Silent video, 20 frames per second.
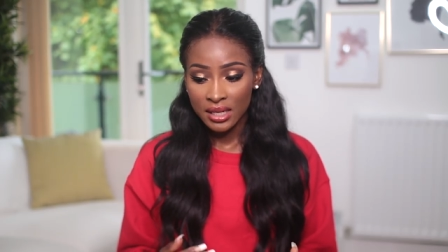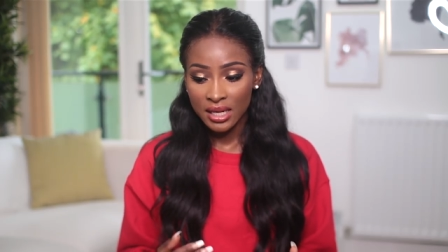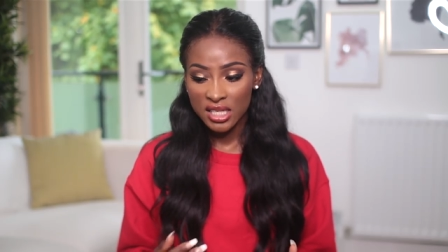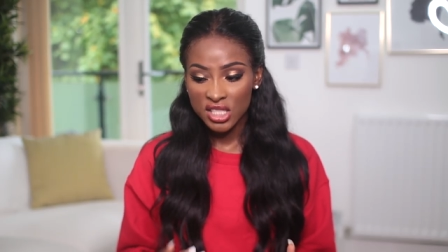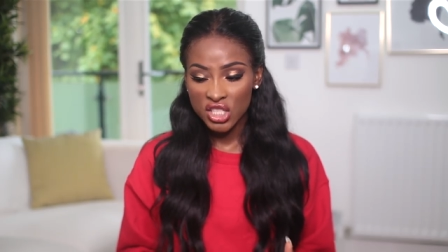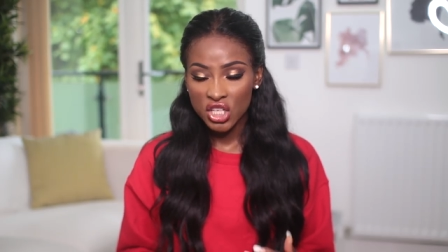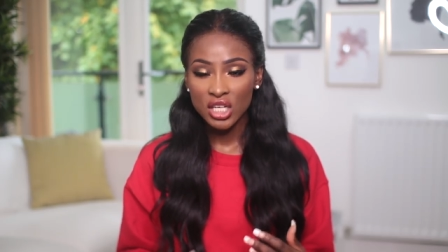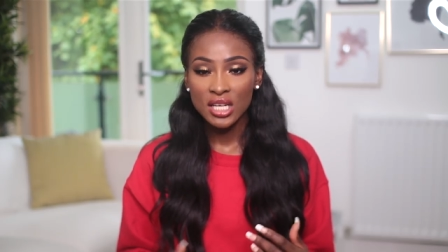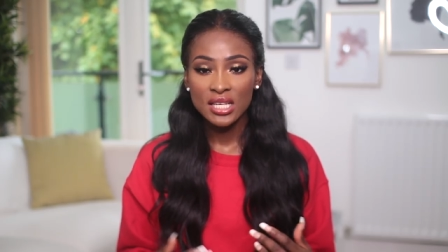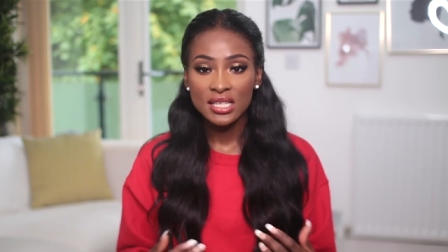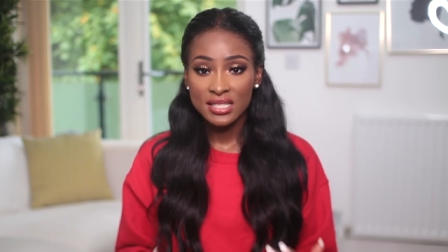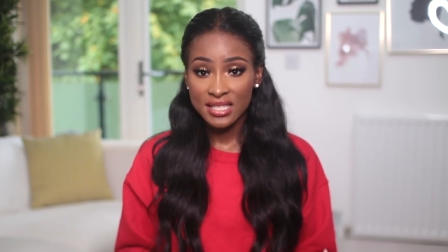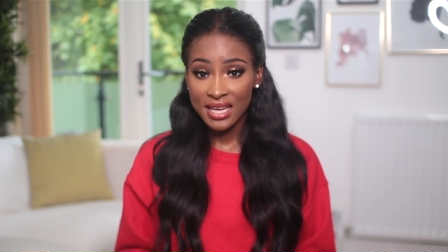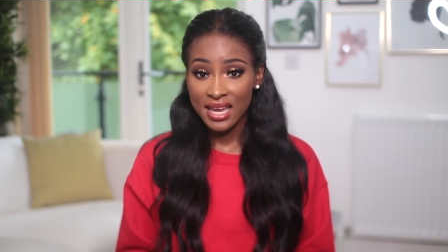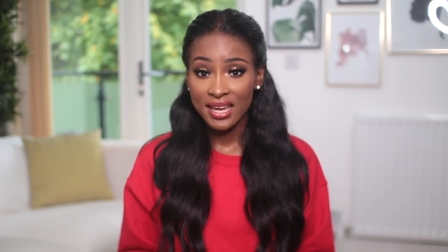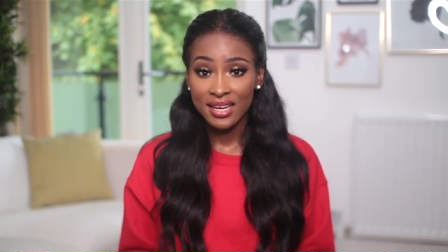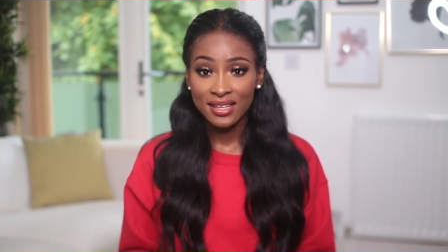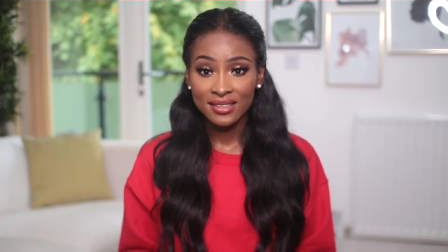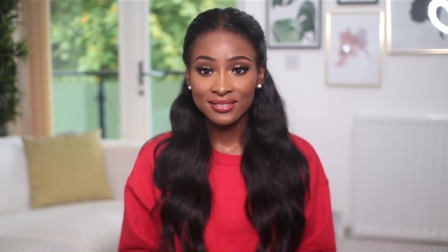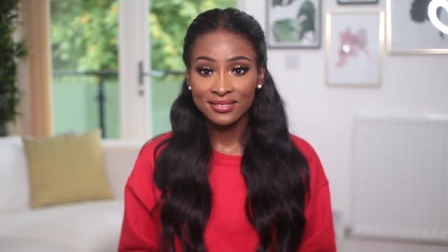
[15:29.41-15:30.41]
it took a
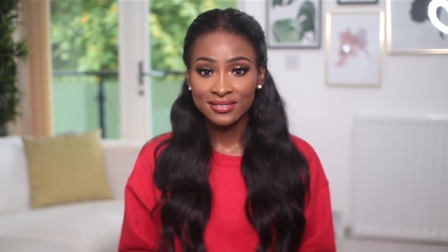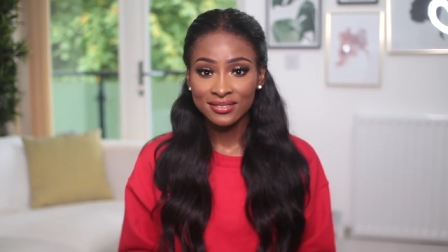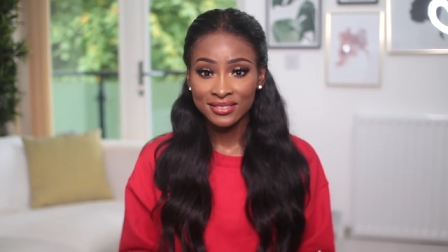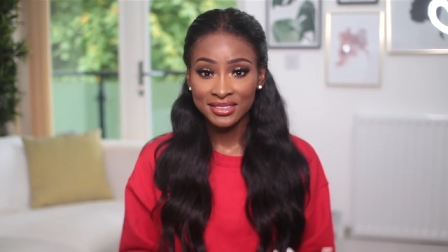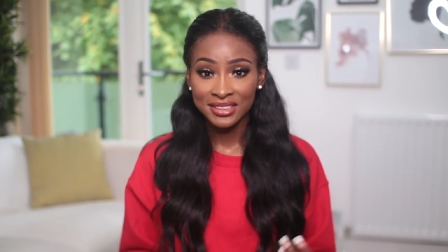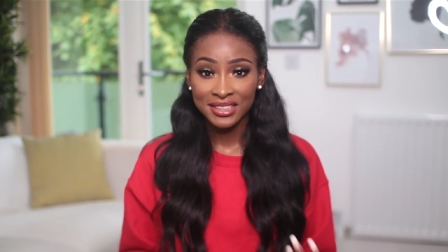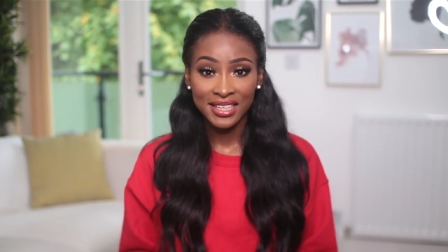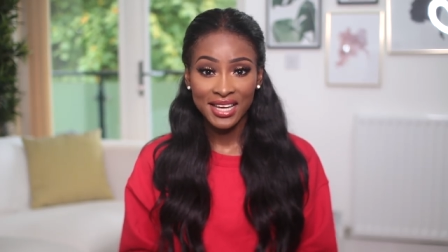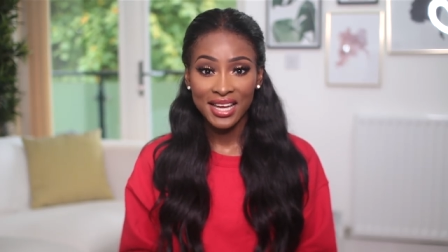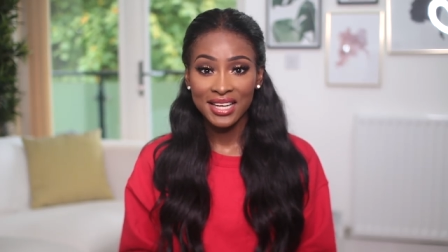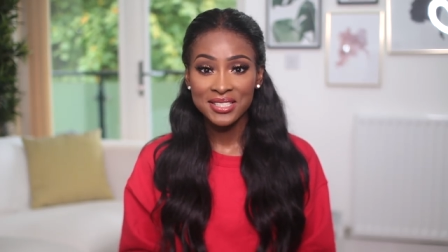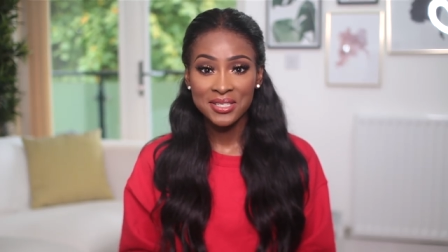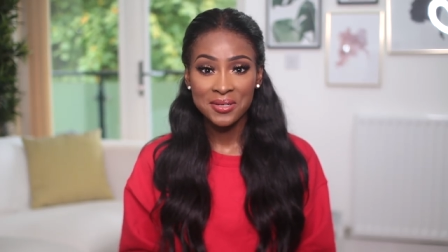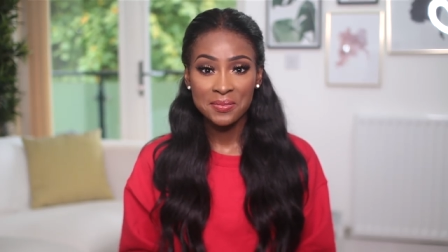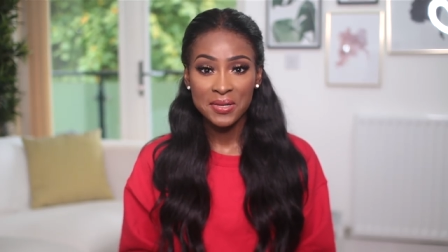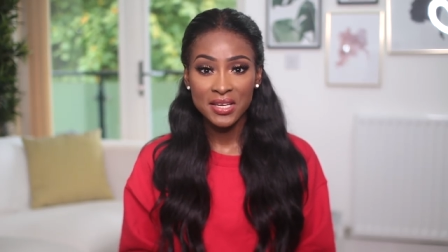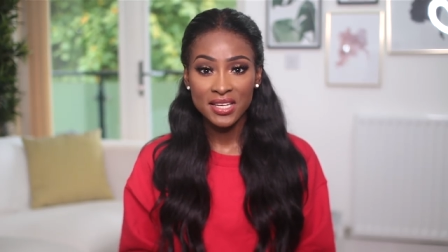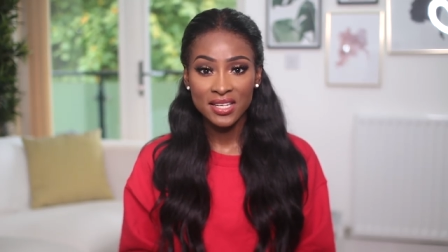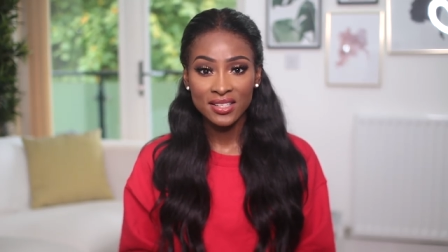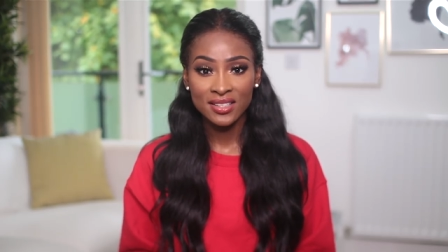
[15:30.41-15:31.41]
day to get
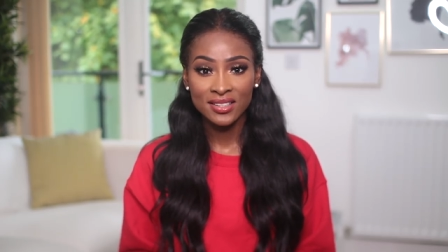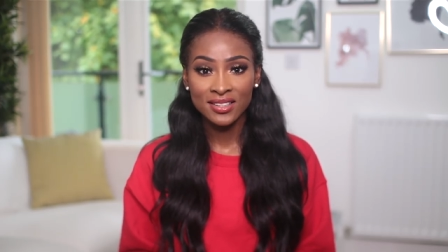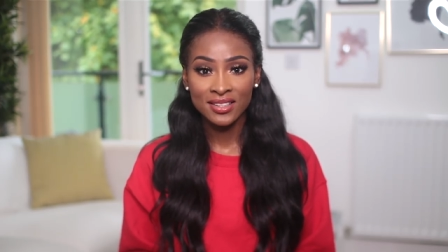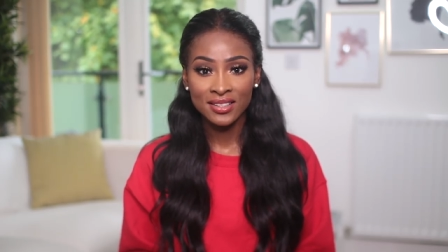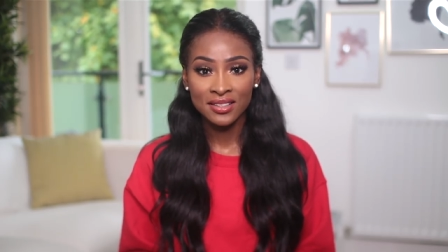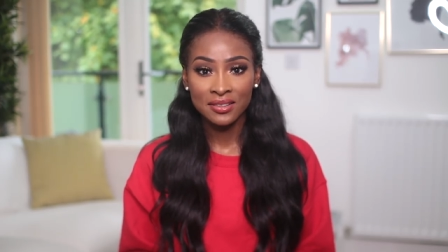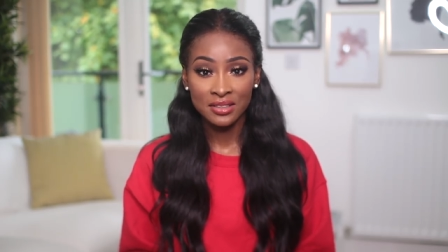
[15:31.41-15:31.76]
to me